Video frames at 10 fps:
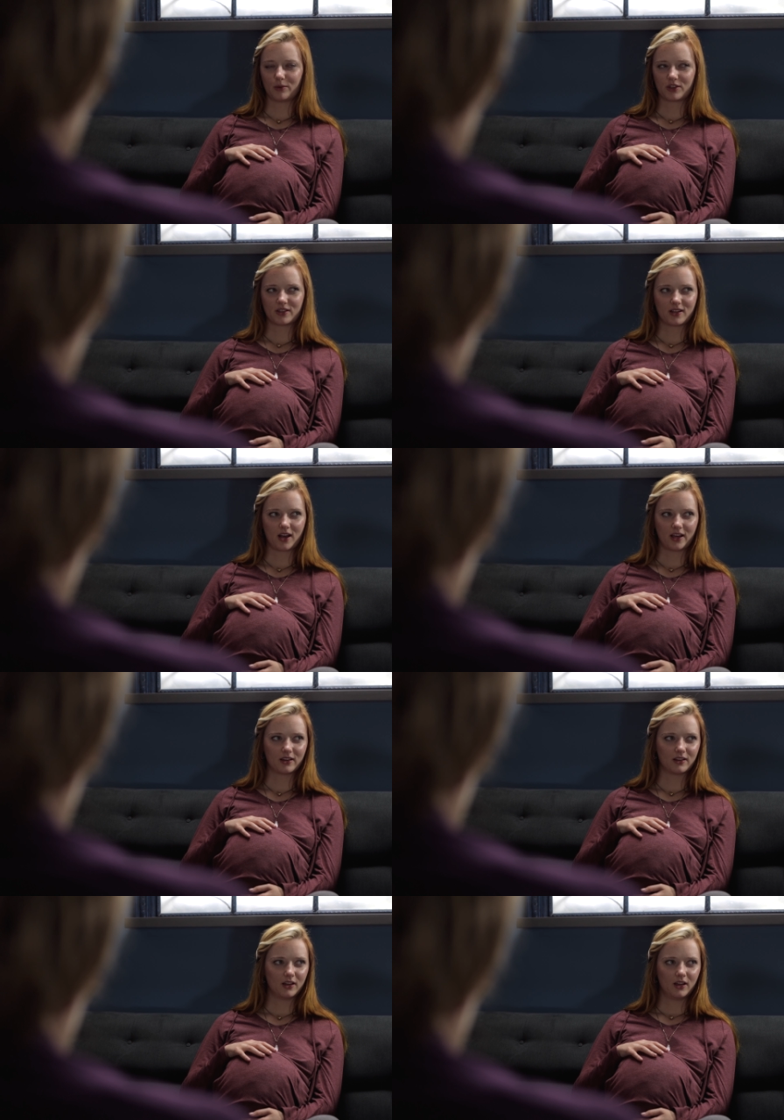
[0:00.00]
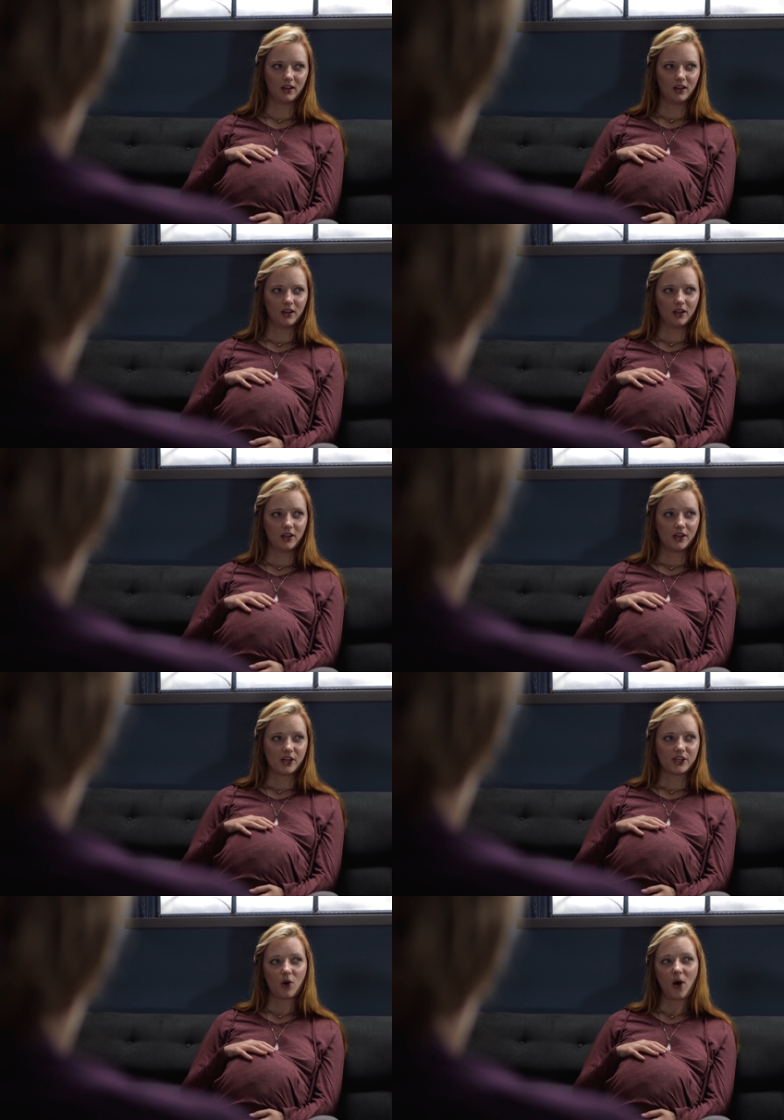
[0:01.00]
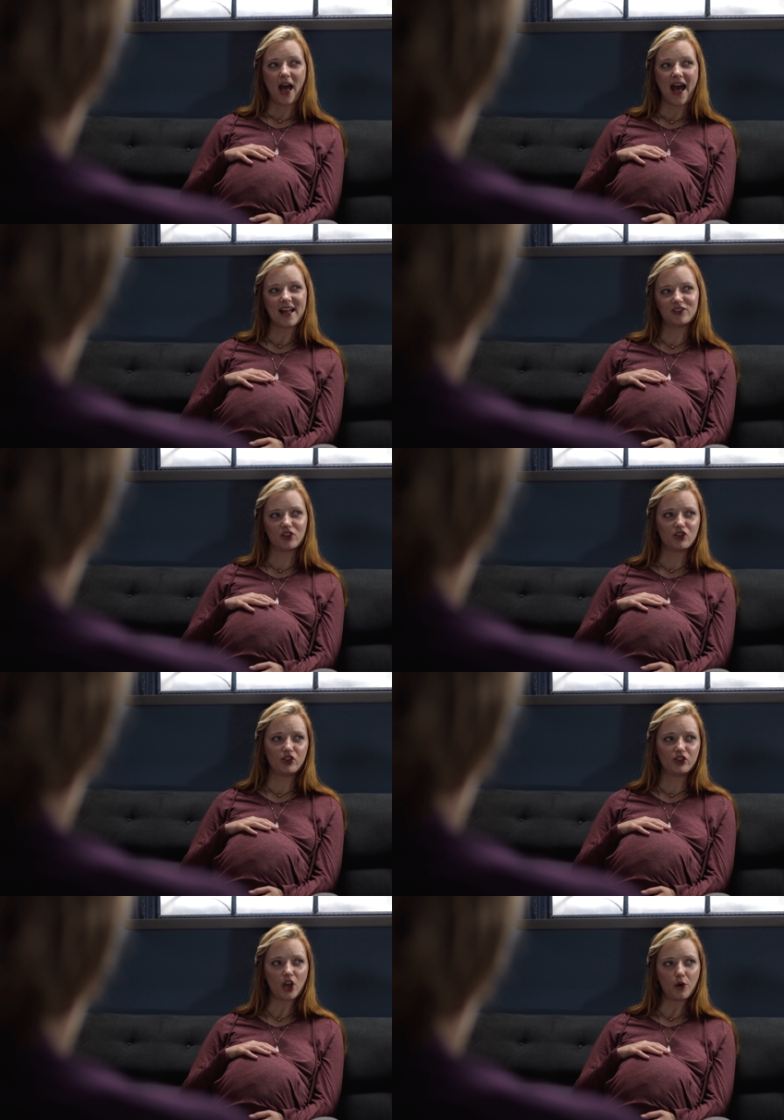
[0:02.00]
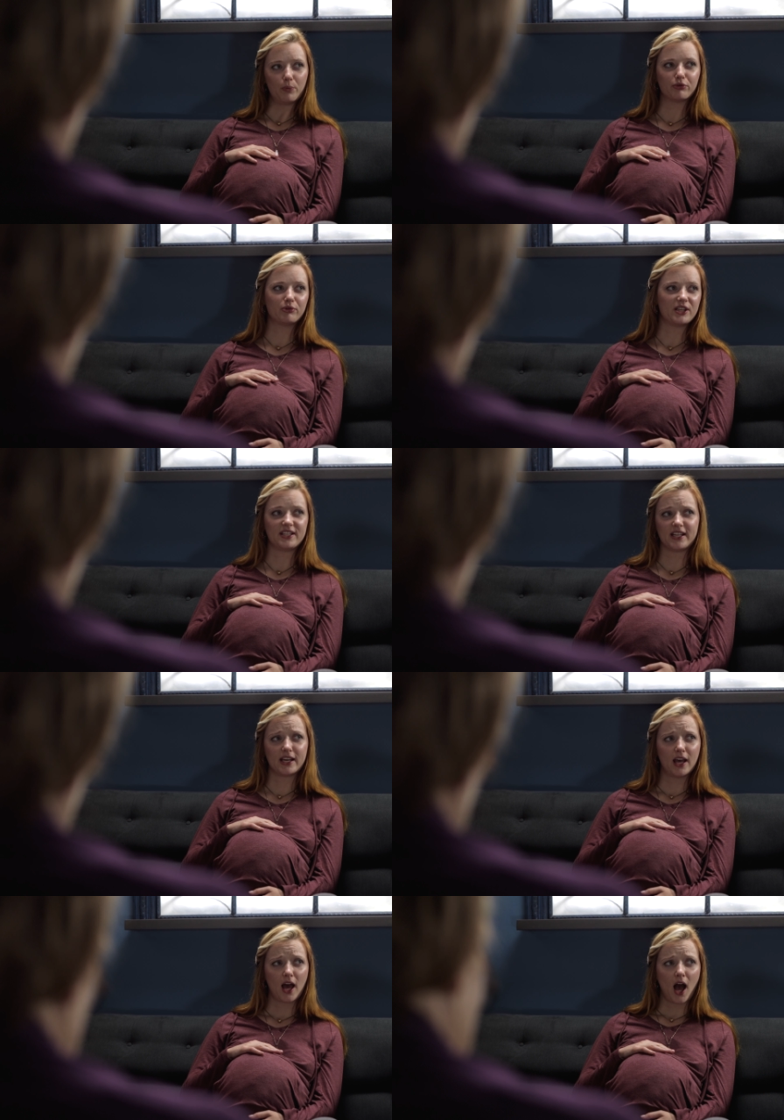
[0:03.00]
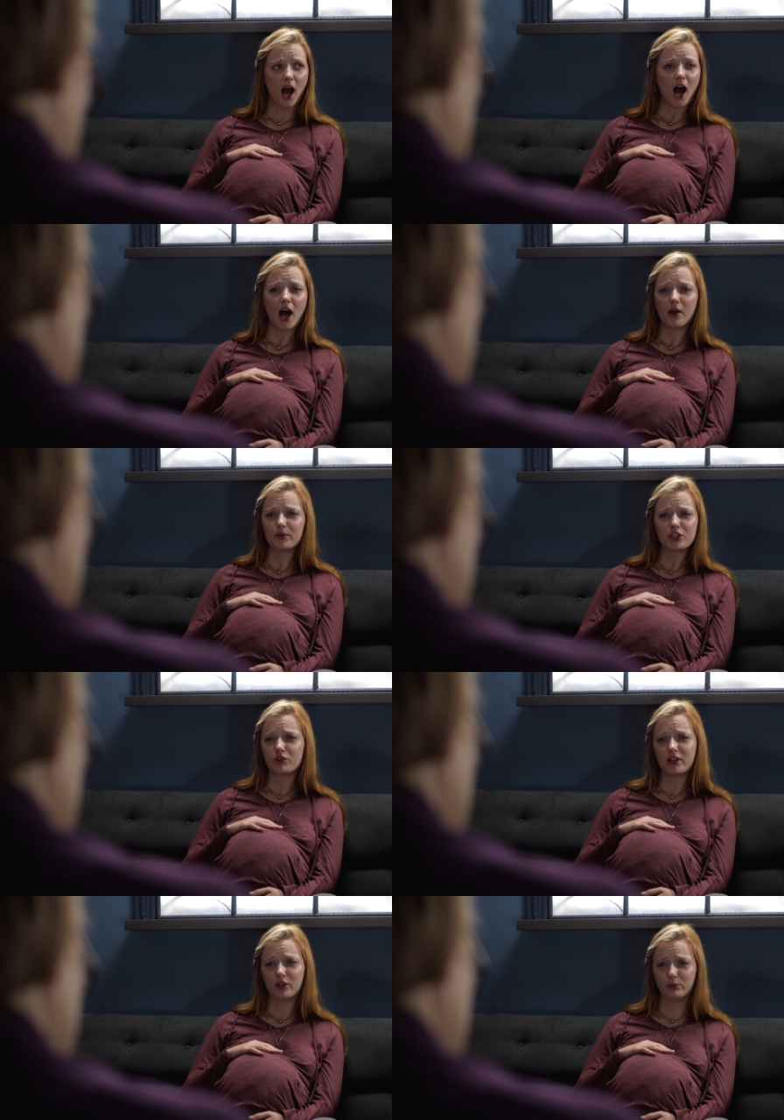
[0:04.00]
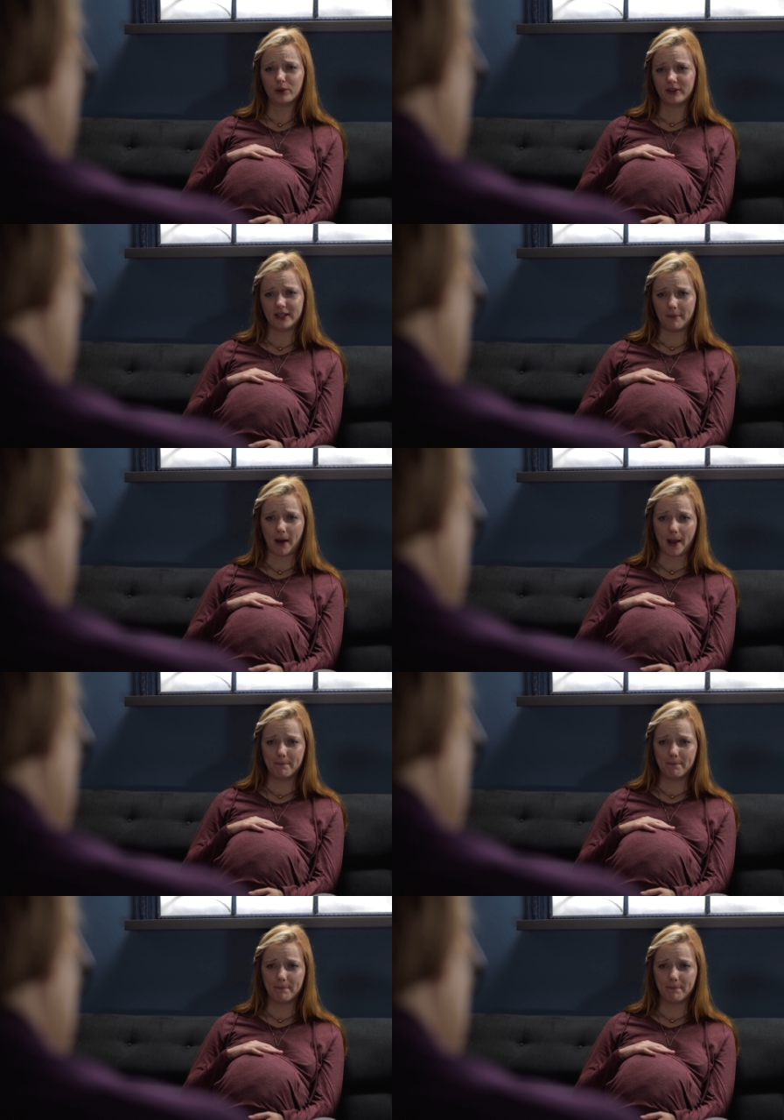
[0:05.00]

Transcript: where she's like, "Your hands are so pretty. I wish you didn't ruin them by